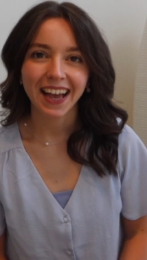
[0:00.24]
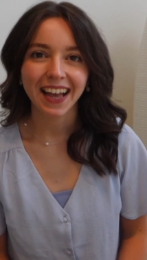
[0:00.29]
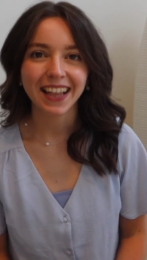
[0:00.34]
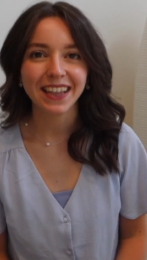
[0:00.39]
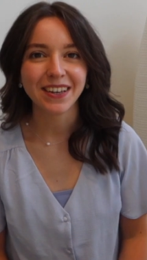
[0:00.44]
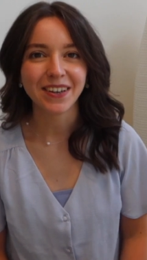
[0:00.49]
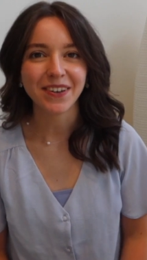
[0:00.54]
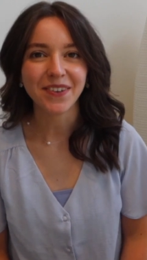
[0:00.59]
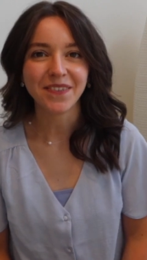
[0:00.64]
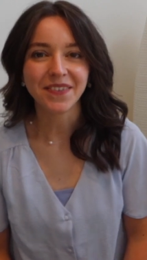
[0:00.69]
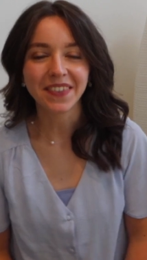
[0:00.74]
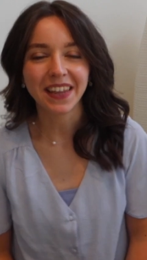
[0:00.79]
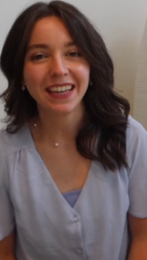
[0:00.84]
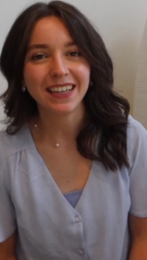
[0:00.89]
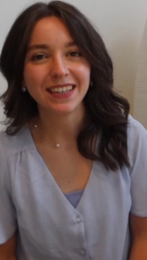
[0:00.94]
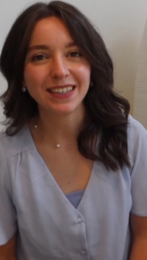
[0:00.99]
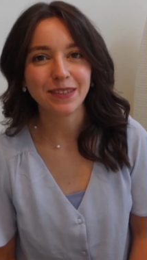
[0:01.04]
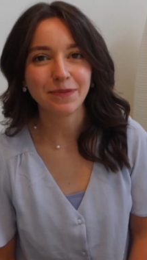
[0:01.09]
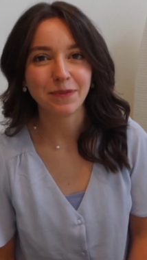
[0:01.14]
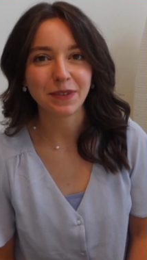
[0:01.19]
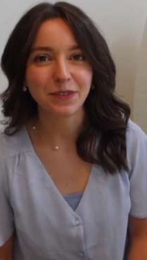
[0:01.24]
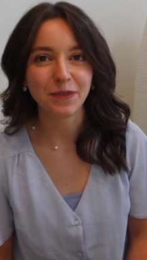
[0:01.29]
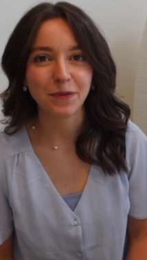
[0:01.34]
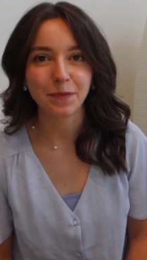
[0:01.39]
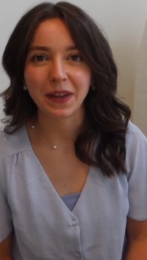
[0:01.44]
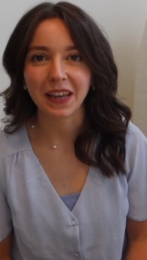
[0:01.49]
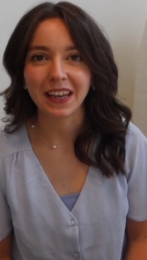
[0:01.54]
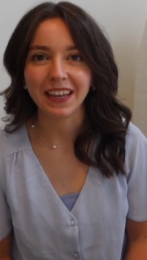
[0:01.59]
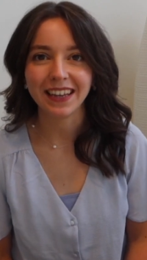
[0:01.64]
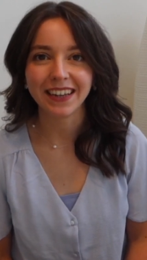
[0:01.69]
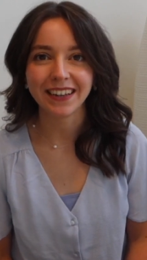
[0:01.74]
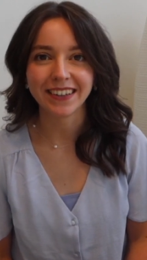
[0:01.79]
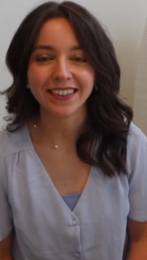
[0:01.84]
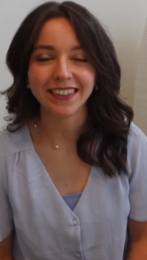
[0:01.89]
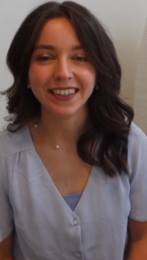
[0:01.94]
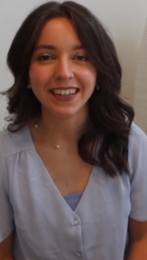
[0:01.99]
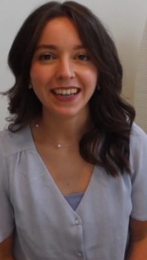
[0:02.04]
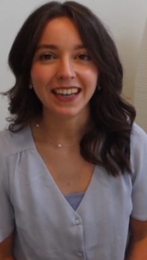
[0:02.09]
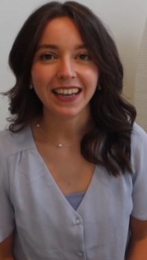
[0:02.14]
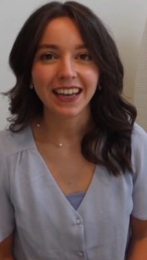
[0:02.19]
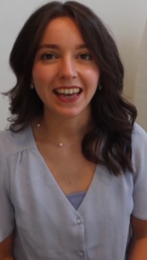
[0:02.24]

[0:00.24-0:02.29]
Hello, thank you so much for being here.